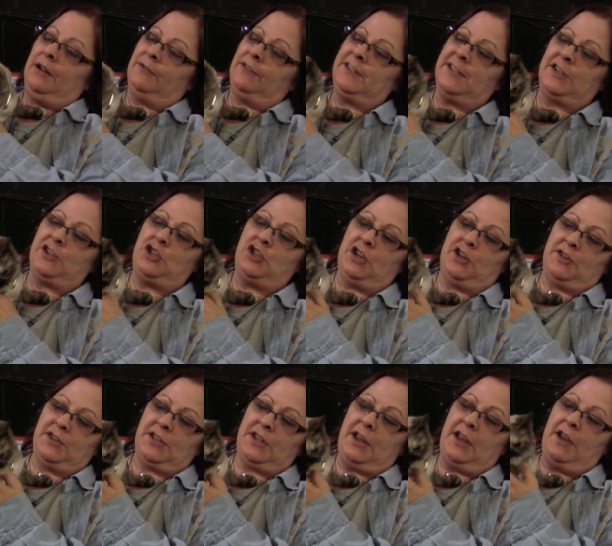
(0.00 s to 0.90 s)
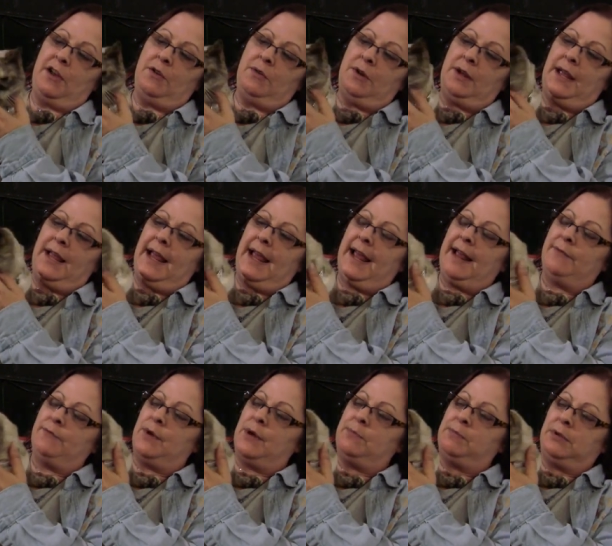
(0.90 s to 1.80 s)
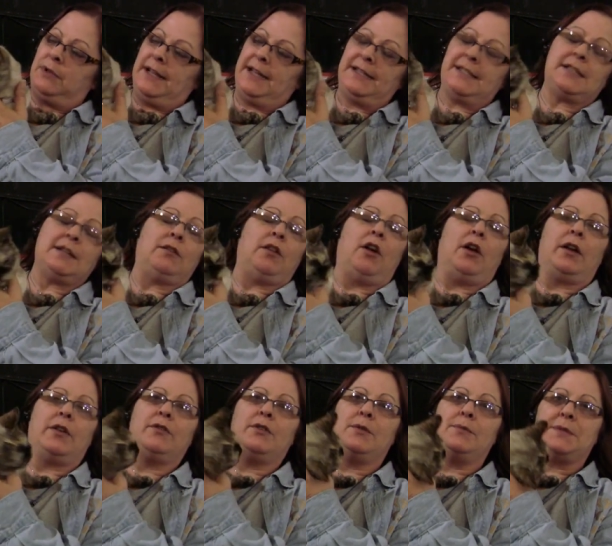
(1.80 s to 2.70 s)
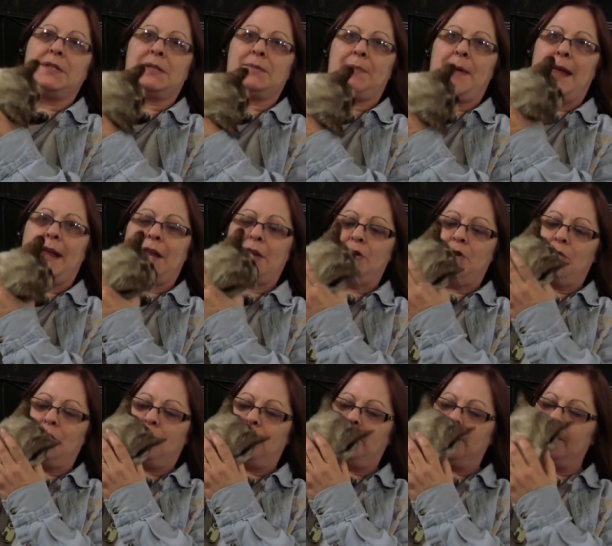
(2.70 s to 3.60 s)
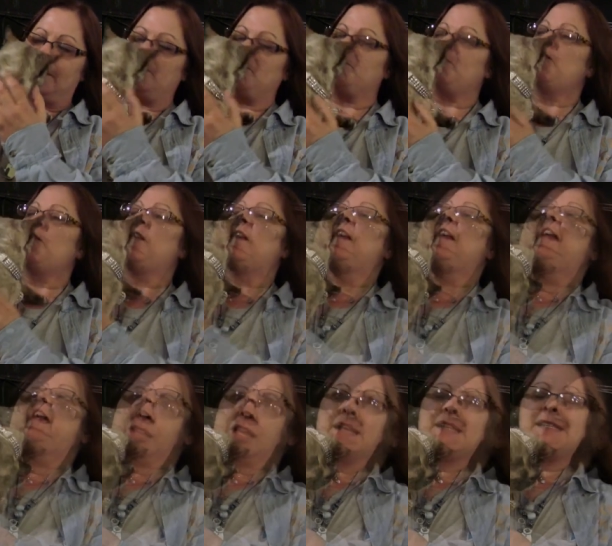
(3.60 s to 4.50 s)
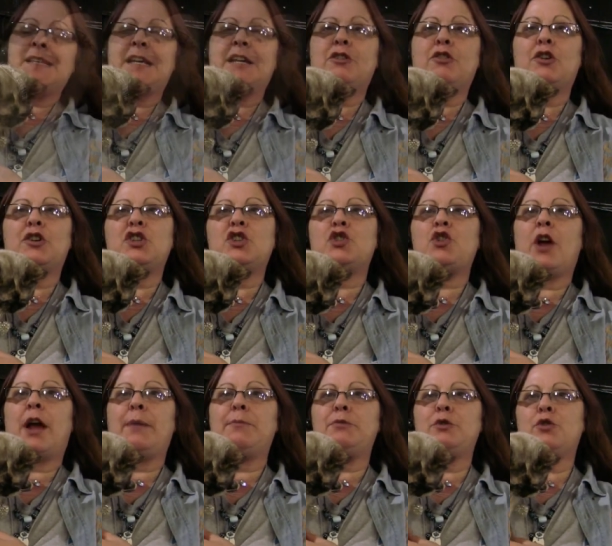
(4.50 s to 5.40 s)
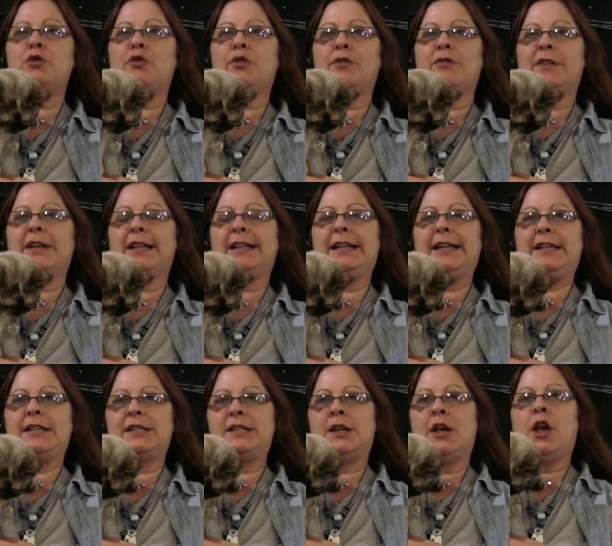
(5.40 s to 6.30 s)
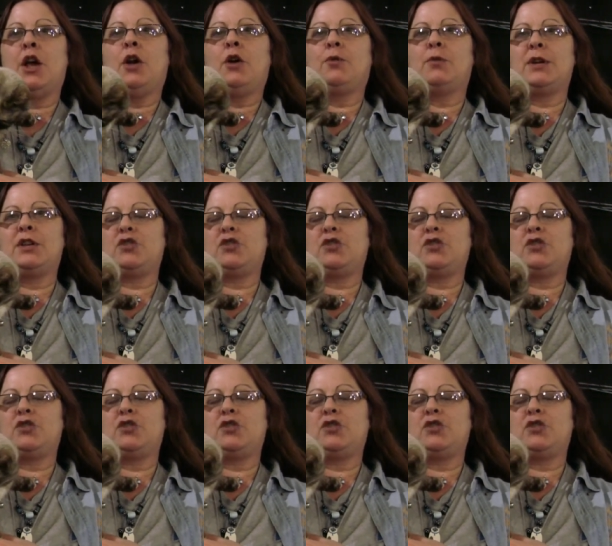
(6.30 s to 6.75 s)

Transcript: six years ago, and we placed a lot of them, spay and neutered them. TNR is trap, neuter, and release. We